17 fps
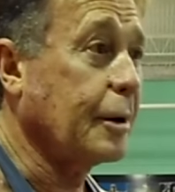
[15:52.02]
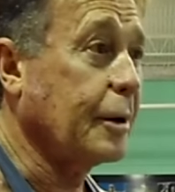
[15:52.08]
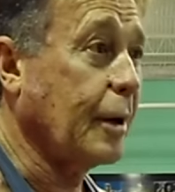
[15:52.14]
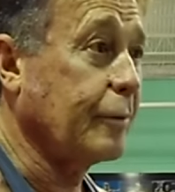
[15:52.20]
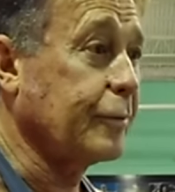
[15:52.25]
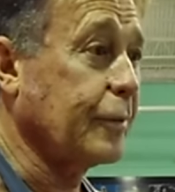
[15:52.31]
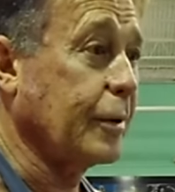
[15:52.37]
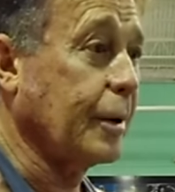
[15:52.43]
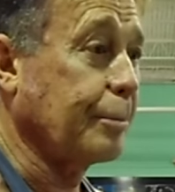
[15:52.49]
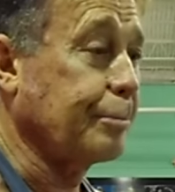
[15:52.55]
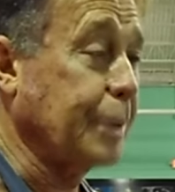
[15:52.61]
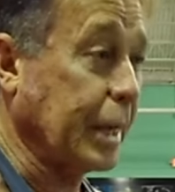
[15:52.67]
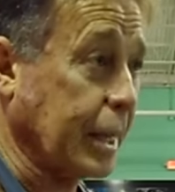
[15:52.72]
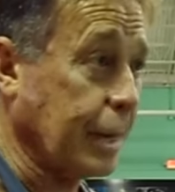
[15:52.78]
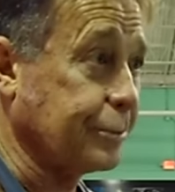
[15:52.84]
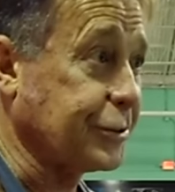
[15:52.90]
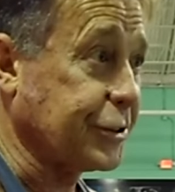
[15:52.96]
a, a
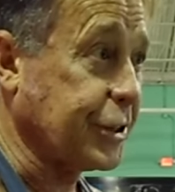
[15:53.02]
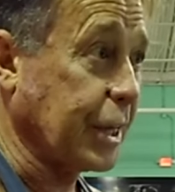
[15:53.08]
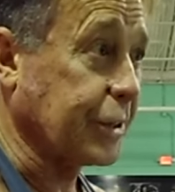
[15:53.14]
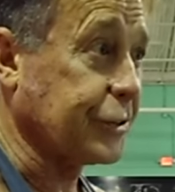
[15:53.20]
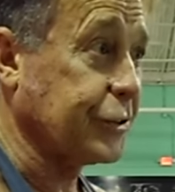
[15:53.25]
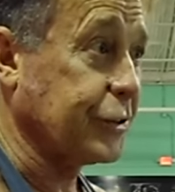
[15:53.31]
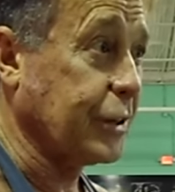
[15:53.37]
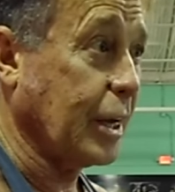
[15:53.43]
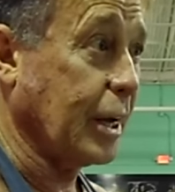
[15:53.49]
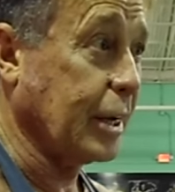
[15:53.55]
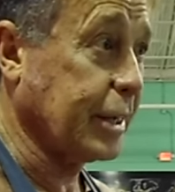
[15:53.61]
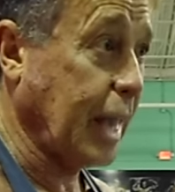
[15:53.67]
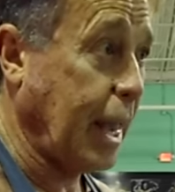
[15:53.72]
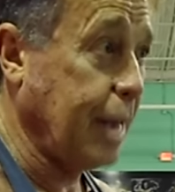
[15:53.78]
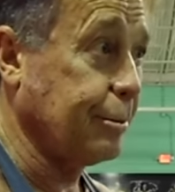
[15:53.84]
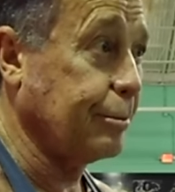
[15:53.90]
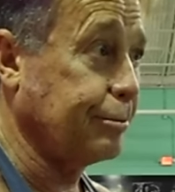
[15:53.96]
pickup sticks, a
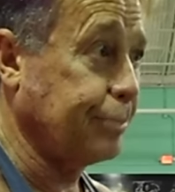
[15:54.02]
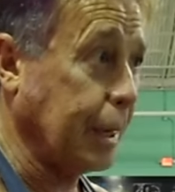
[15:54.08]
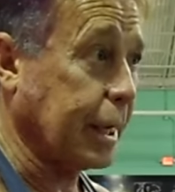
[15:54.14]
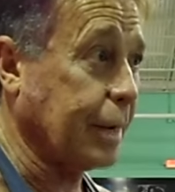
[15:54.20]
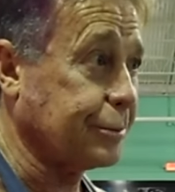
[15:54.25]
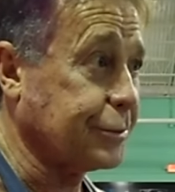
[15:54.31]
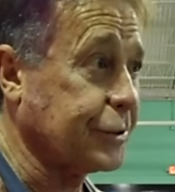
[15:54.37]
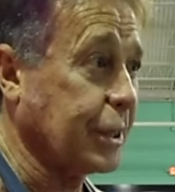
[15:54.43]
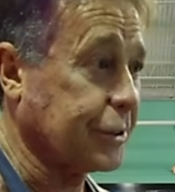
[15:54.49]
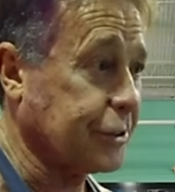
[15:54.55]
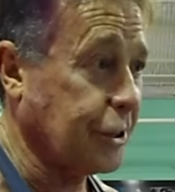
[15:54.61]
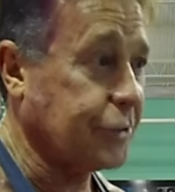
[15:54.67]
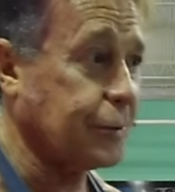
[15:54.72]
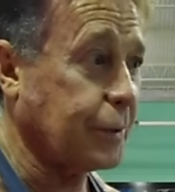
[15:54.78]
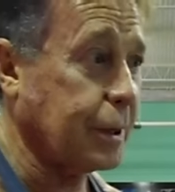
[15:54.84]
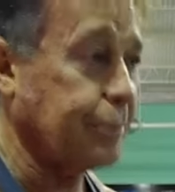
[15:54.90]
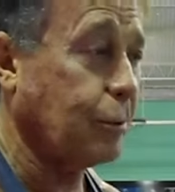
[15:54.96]
game pickup sticks.
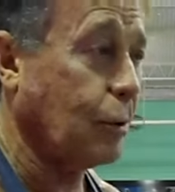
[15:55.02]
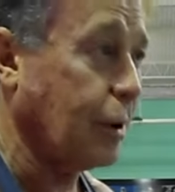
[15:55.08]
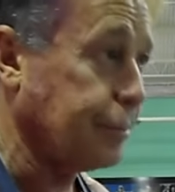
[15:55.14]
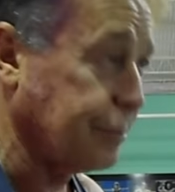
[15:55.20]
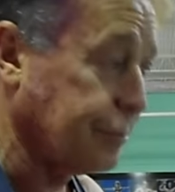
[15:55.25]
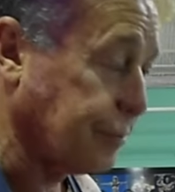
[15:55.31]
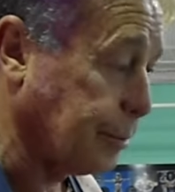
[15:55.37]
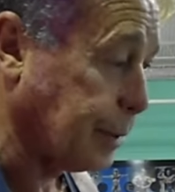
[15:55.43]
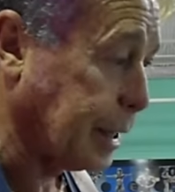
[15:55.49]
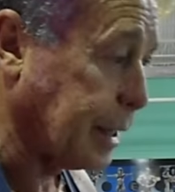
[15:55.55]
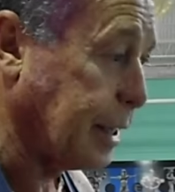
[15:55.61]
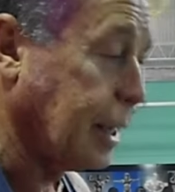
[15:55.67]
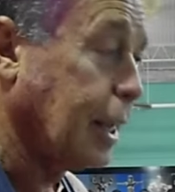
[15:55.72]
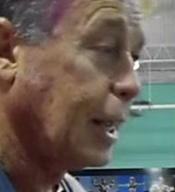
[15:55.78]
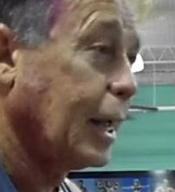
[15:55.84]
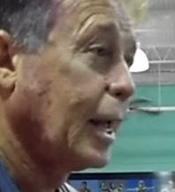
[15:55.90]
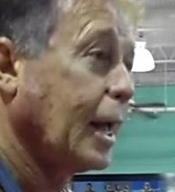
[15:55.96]
That's what he bought for me.
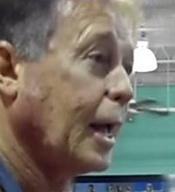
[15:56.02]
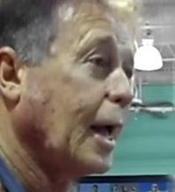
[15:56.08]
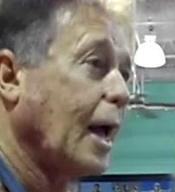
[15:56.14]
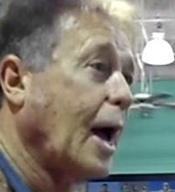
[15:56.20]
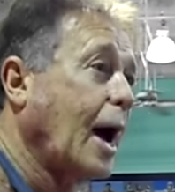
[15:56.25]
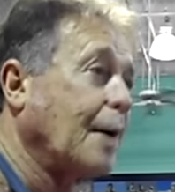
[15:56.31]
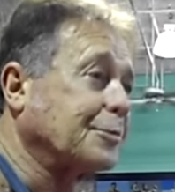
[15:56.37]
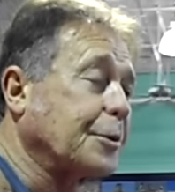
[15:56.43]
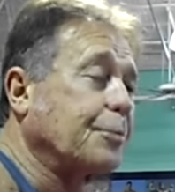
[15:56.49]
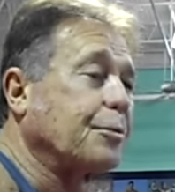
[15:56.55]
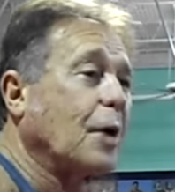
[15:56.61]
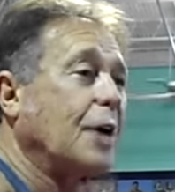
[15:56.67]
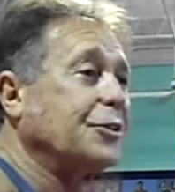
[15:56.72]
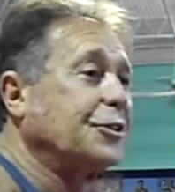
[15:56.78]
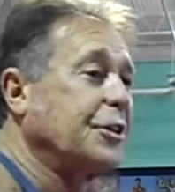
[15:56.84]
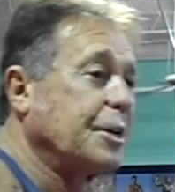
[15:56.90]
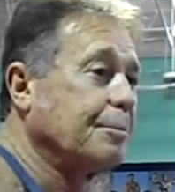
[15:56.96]
Oh, really? I'm
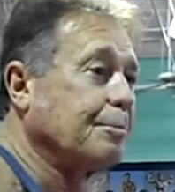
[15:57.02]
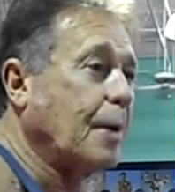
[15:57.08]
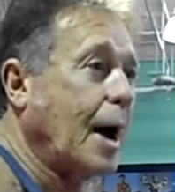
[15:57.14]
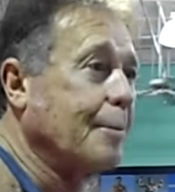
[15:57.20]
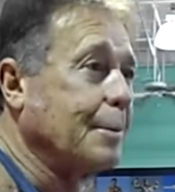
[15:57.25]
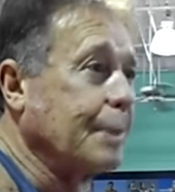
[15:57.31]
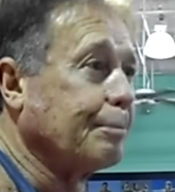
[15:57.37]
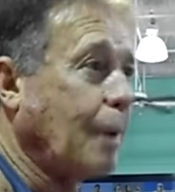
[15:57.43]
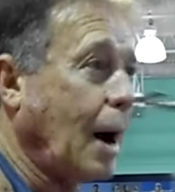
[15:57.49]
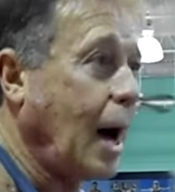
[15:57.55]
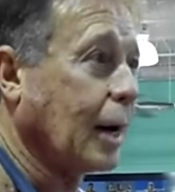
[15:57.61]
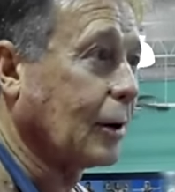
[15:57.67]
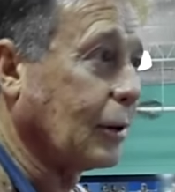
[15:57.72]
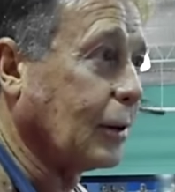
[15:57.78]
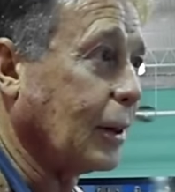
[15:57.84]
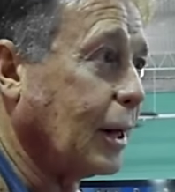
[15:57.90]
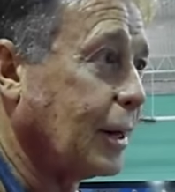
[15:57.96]
surprised he didn't buy me
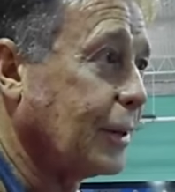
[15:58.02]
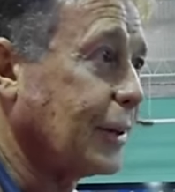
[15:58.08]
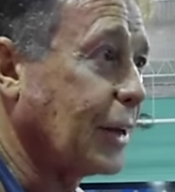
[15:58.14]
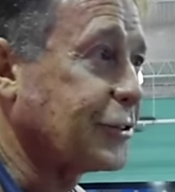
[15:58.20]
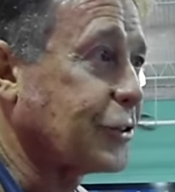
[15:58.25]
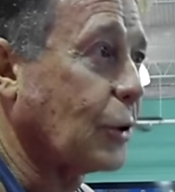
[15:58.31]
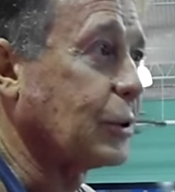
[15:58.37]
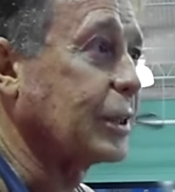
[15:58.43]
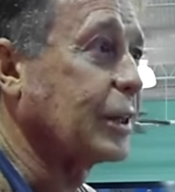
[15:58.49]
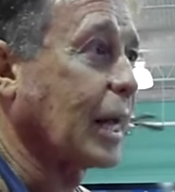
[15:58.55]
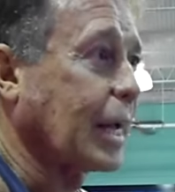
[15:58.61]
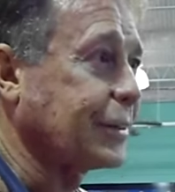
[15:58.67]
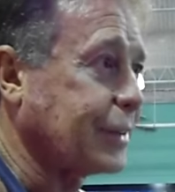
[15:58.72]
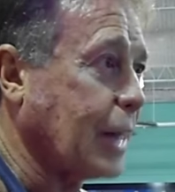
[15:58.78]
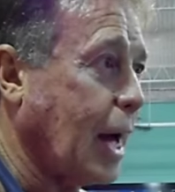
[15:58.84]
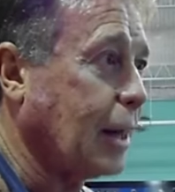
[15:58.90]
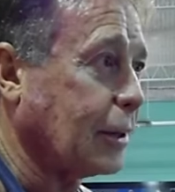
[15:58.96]
Boggle. That's only like a
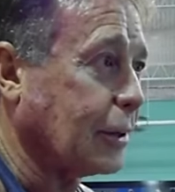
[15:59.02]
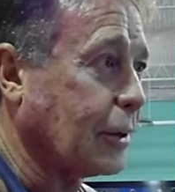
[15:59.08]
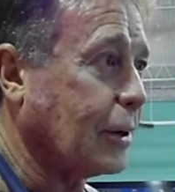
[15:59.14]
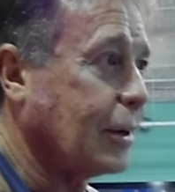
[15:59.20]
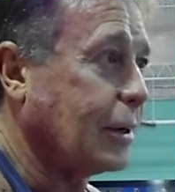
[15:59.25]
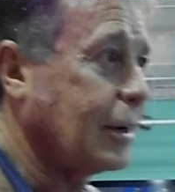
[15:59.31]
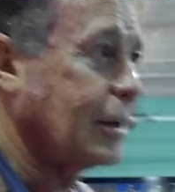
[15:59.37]
dollar.